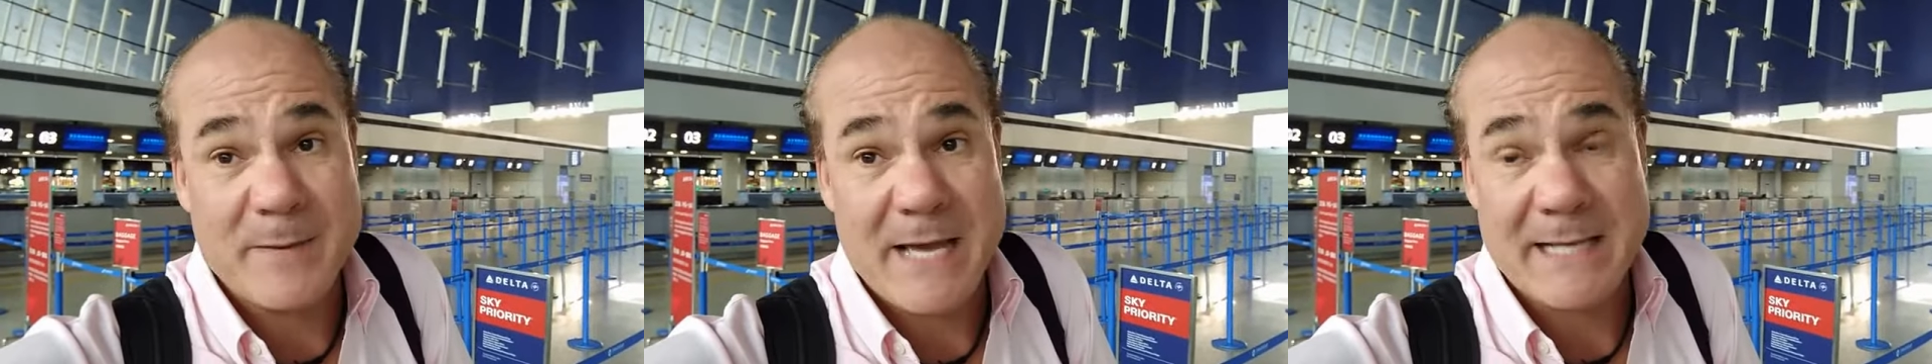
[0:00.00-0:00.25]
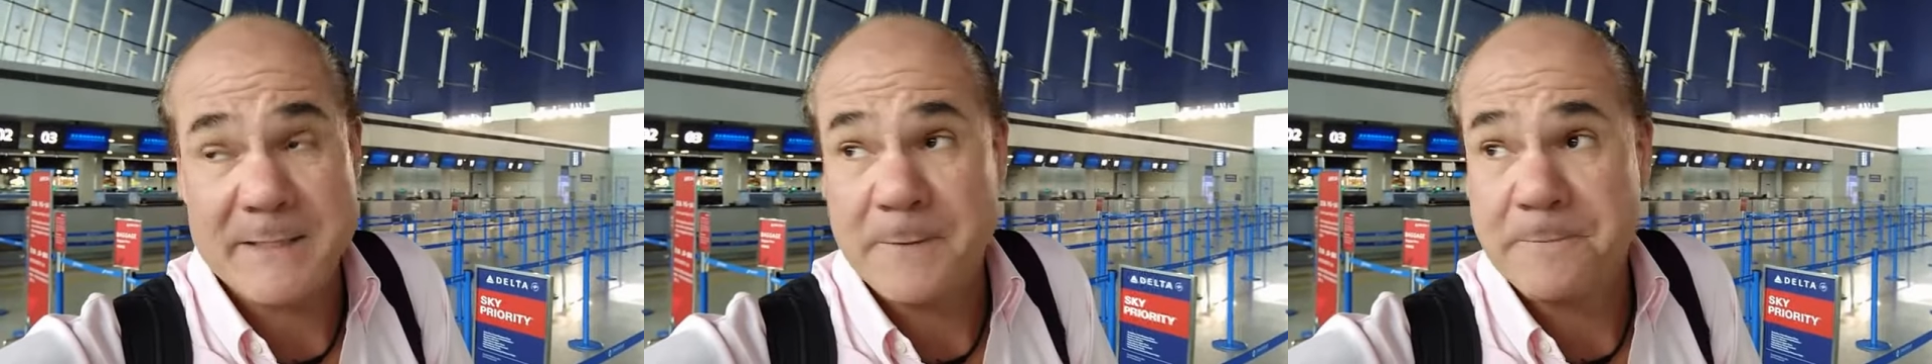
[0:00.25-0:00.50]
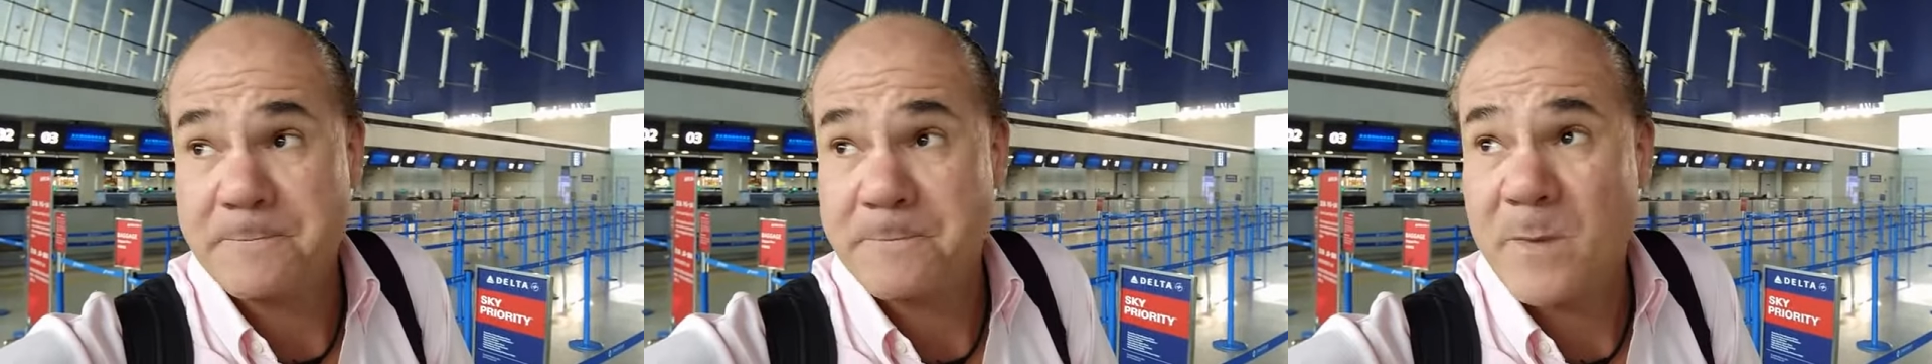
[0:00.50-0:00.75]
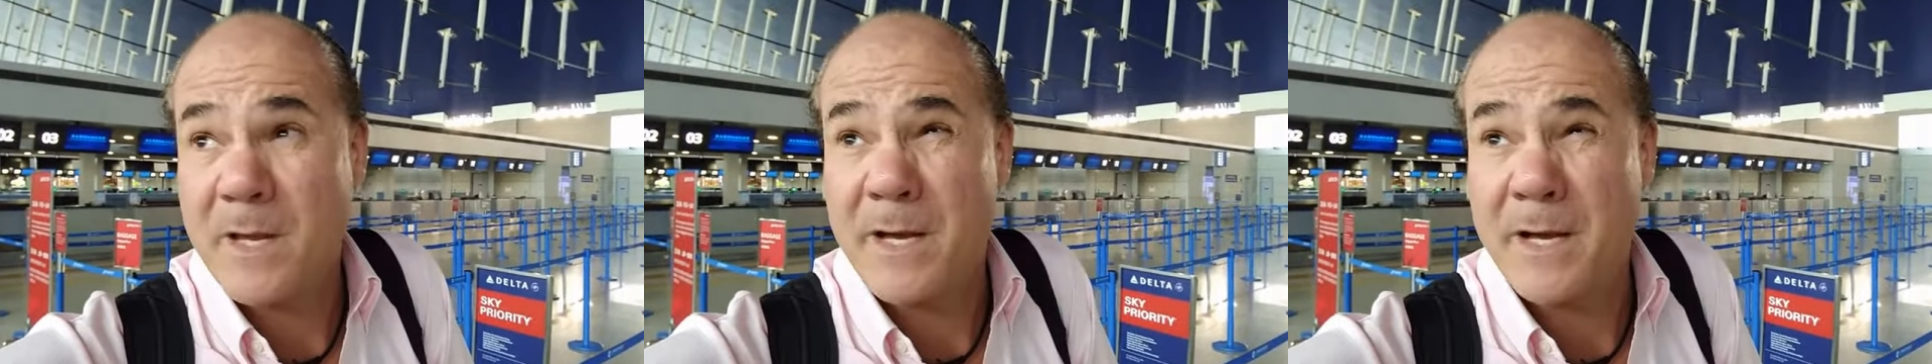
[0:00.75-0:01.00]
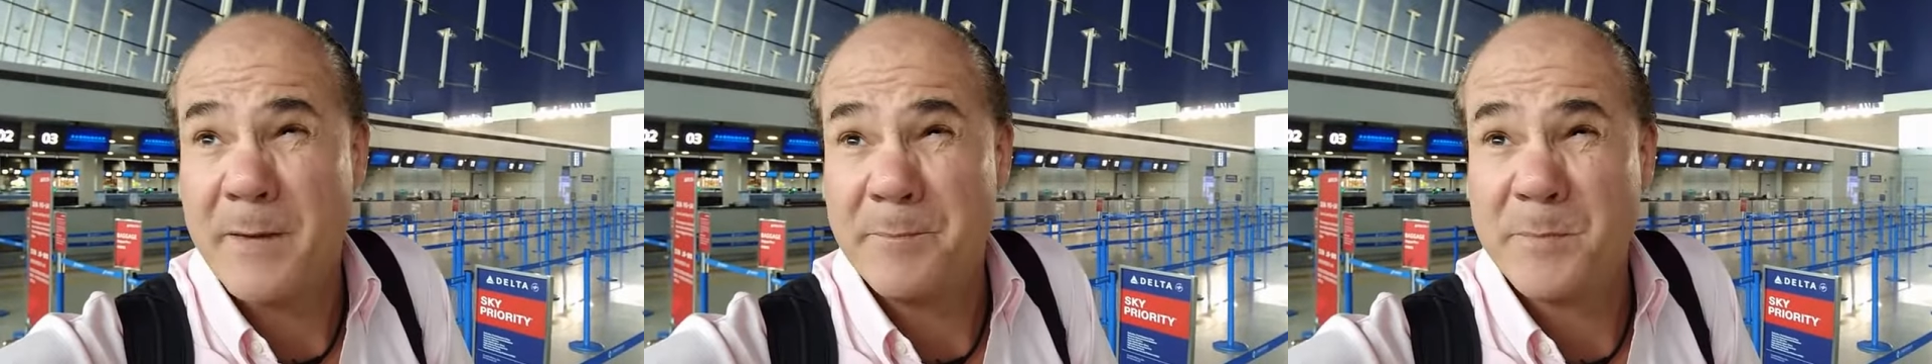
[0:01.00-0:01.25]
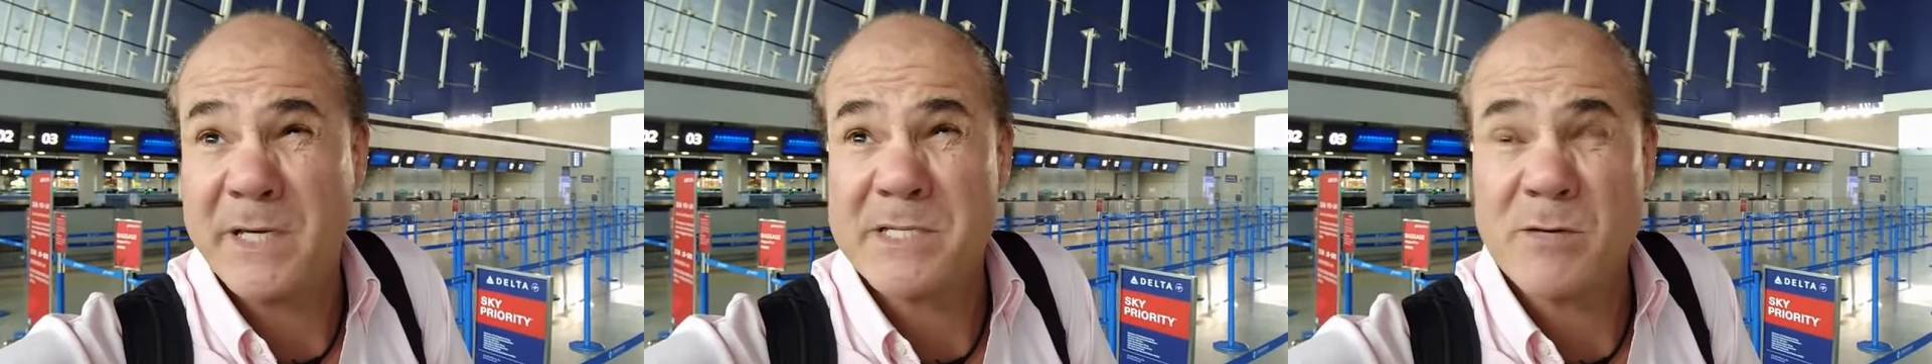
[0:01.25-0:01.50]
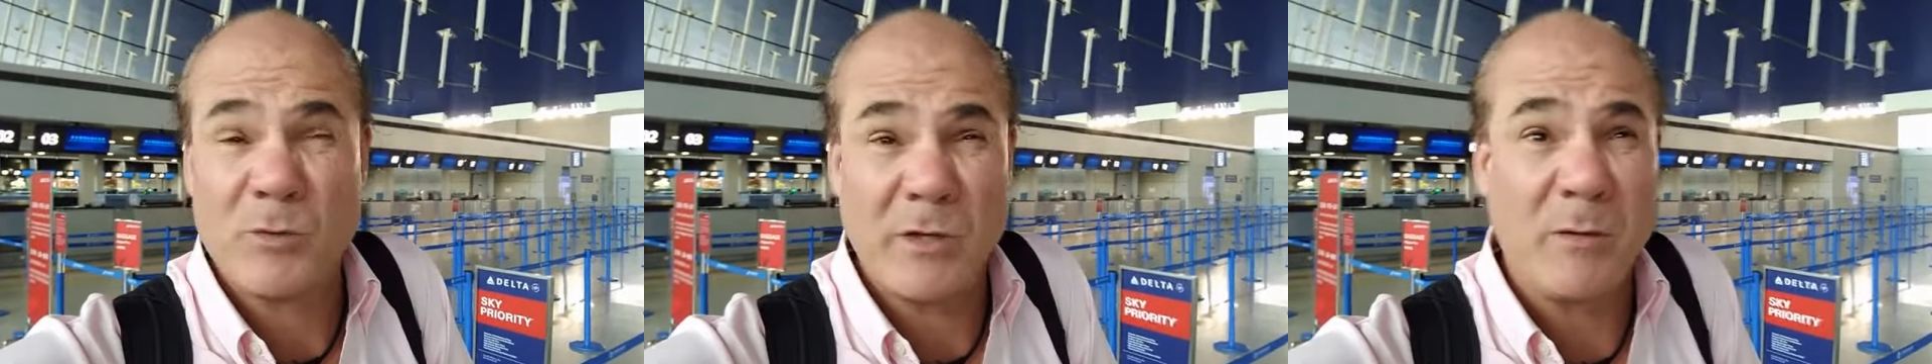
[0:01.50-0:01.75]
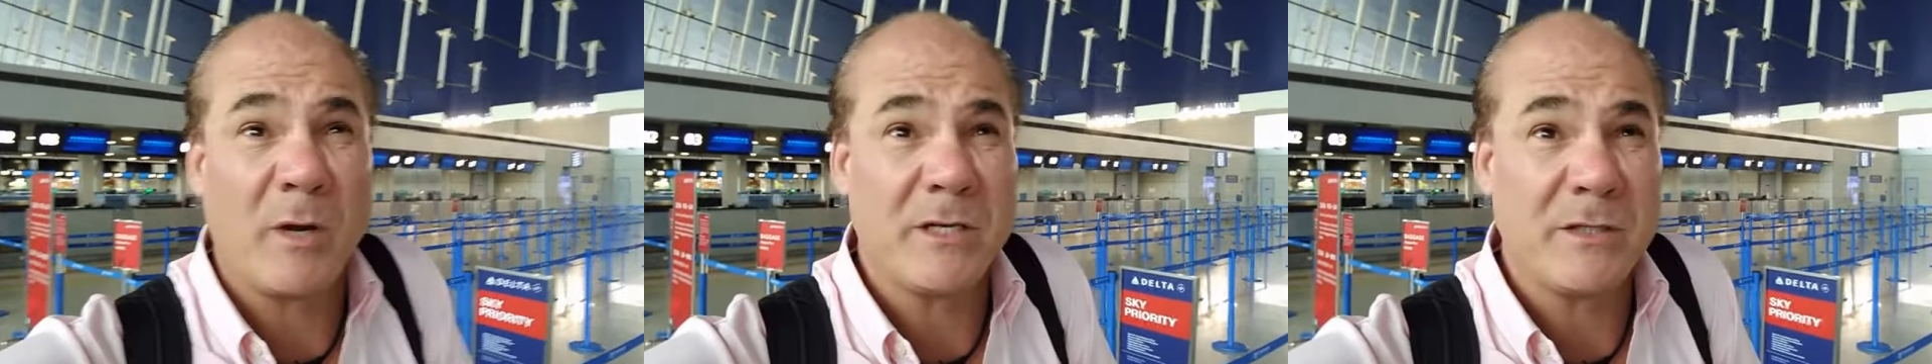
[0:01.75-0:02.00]
back though, because I
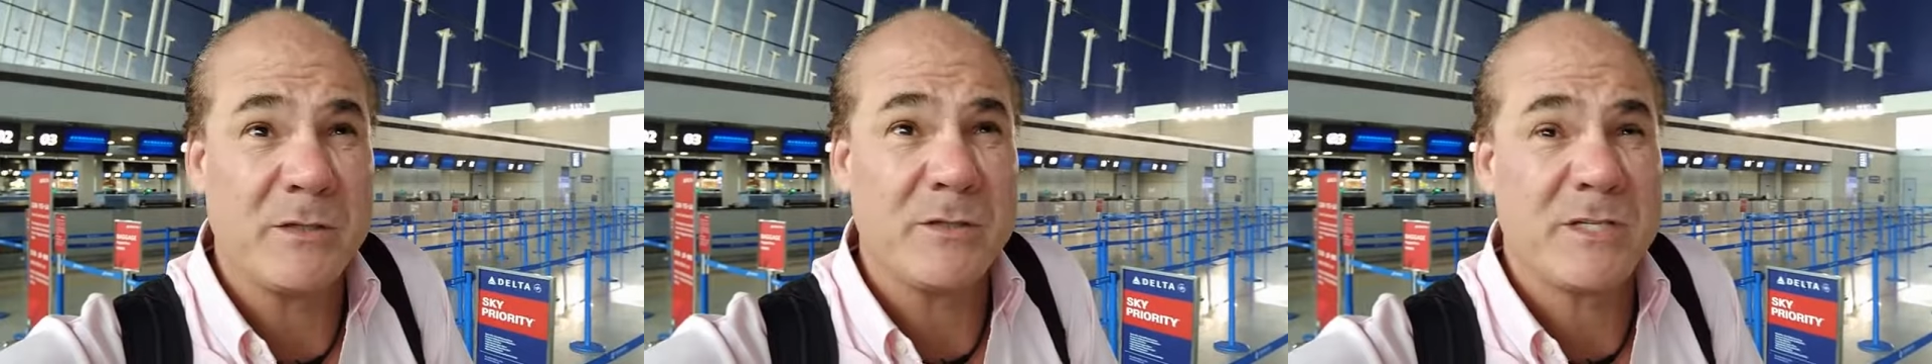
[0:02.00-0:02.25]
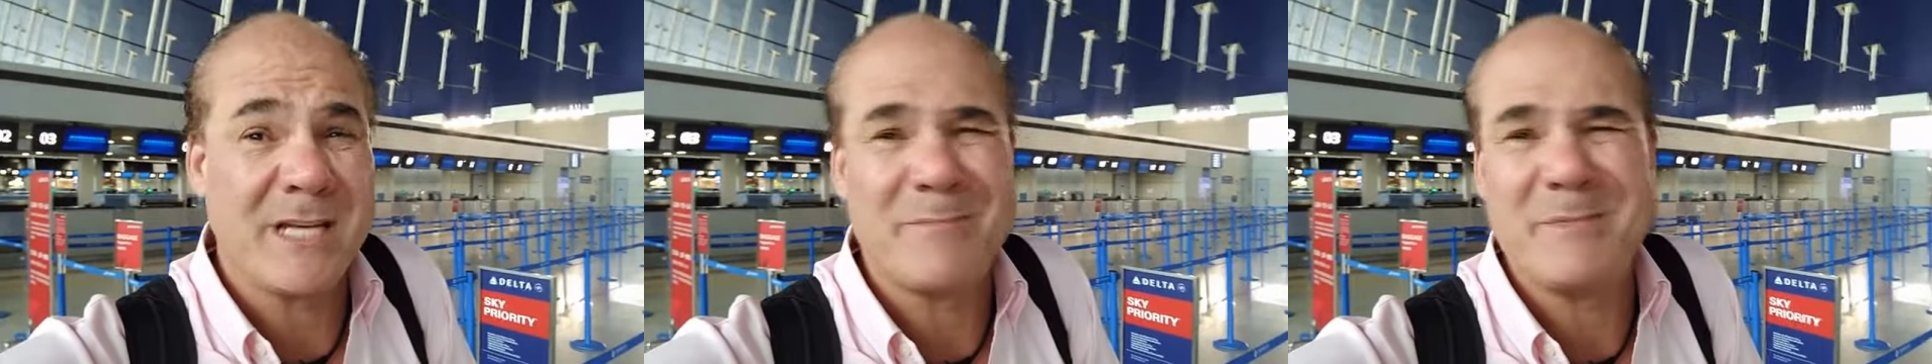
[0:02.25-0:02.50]
really want to see,